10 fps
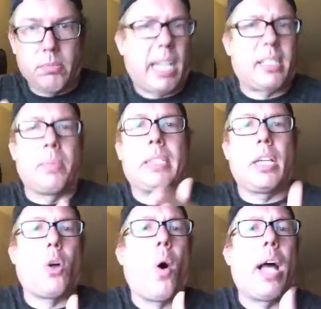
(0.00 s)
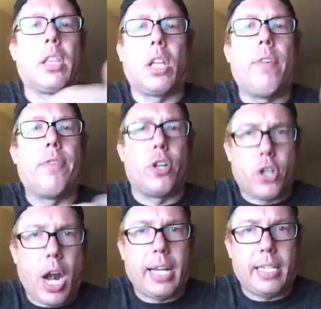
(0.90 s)
Like somebody says, Oh, I love your
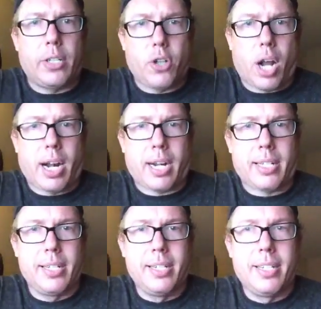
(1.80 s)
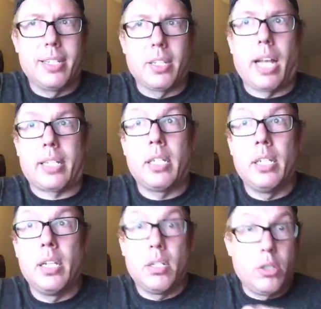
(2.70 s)
training, John-Erik. Like,
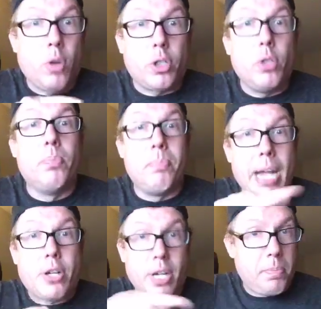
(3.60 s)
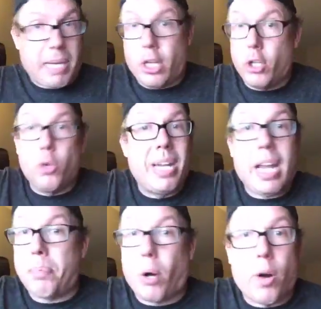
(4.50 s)
no, you mentioned me. You
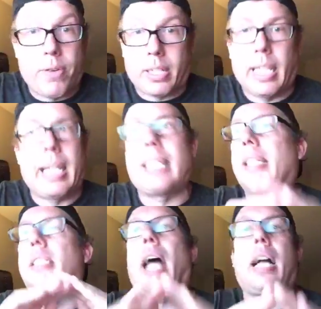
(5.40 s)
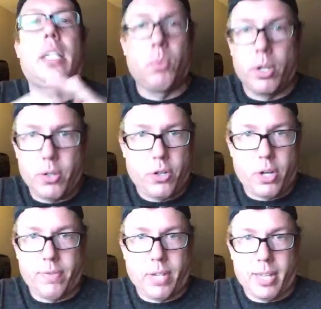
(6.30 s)
did it perfectly. That's exactly what you
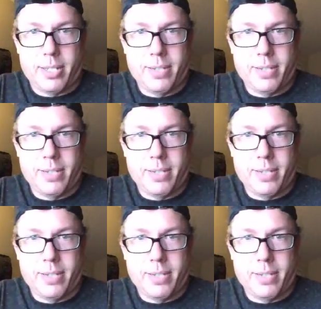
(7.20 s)
should have done.